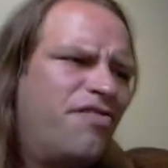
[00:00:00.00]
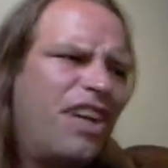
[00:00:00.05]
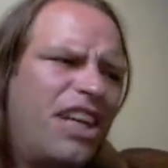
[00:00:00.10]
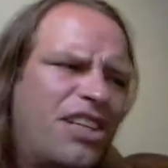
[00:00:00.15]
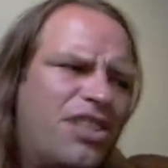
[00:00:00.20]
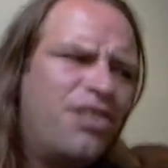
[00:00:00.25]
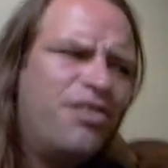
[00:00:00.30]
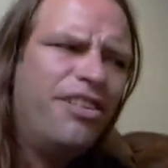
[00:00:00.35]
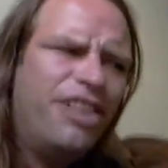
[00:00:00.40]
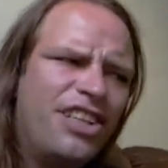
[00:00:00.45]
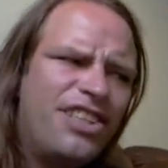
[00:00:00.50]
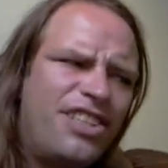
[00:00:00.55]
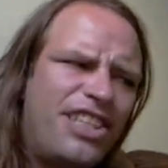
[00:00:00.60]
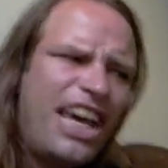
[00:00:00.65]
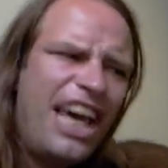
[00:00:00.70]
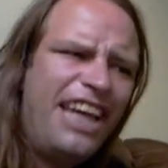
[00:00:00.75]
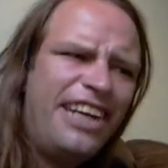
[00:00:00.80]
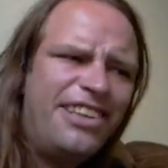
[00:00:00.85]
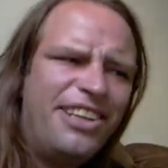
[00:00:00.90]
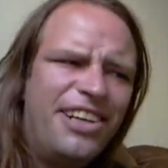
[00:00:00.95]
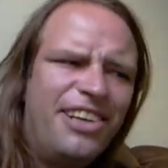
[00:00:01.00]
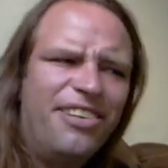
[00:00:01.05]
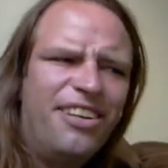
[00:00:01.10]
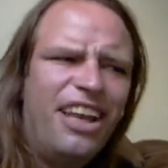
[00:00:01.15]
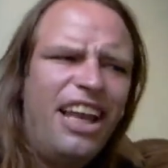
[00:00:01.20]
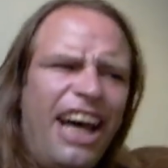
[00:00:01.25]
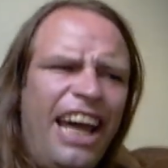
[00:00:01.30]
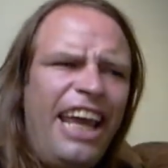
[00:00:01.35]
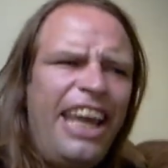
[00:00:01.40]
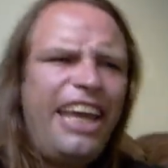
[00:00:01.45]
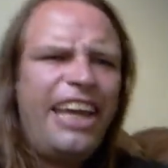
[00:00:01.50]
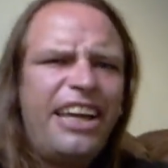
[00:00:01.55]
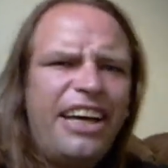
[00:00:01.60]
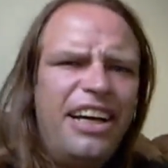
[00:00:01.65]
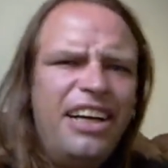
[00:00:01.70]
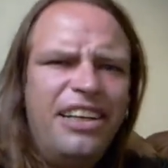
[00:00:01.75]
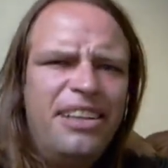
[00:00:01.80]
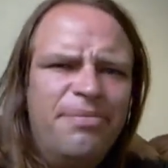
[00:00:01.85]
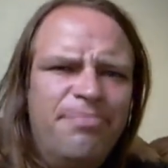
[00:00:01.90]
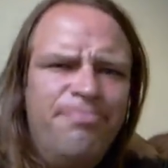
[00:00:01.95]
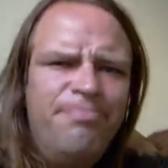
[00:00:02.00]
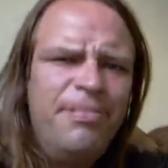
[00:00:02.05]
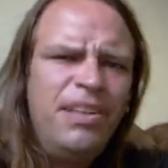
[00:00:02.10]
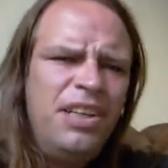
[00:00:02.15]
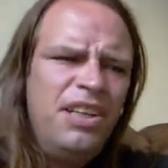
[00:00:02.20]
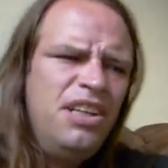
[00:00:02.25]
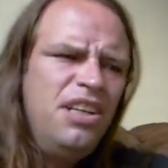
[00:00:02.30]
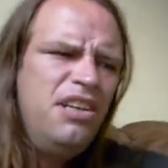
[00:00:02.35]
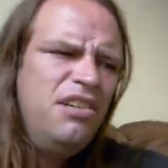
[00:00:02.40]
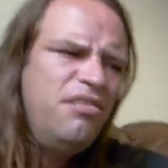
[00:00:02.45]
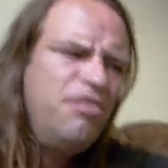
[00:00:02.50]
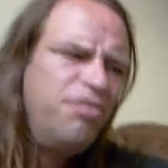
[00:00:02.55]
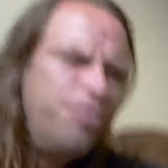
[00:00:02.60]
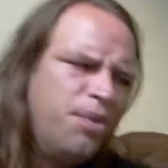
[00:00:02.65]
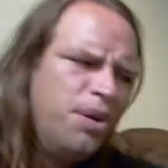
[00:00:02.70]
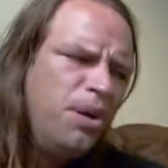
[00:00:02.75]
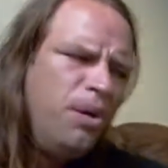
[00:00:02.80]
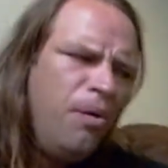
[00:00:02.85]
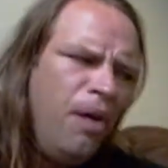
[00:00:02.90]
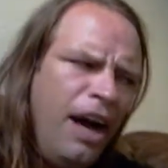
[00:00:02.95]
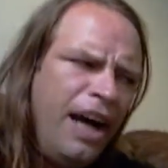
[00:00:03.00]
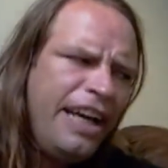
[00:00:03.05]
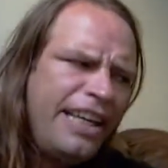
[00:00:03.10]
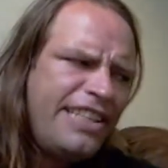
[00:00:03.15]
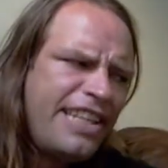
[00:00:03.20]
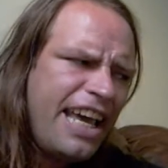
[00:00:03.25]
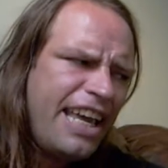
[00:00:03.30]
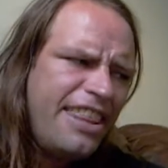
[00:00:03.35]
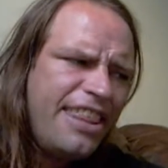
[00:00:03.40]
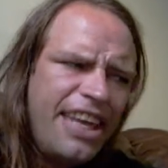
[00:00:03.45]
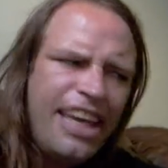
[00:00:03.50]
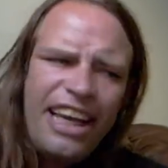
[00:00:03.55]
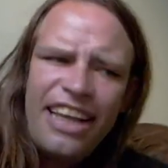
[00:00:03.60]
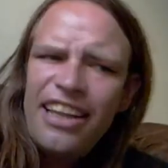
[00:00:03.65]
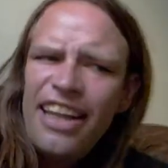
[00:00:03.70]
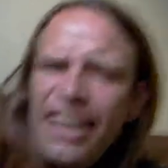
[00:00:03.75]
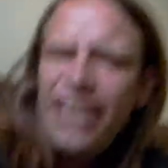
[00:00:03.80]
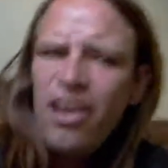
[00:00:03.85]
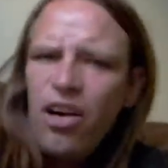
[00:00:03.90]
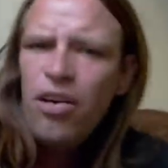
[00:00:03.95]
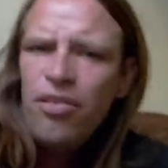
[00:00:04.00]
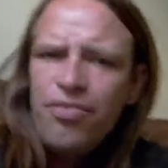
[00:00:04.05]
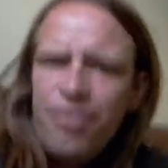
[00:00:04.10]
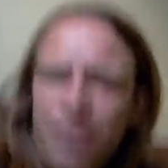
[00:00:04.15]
and vegetables I don't like? Um, Fruit-wise, I think I like all